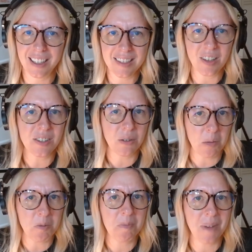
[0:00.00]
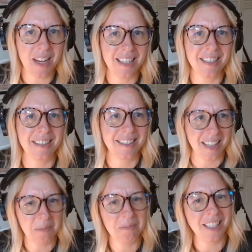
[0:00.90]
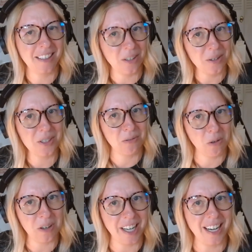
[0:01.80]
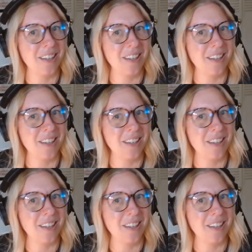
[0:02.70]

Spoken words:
Let's also keep in mind, I'm getting close to 40.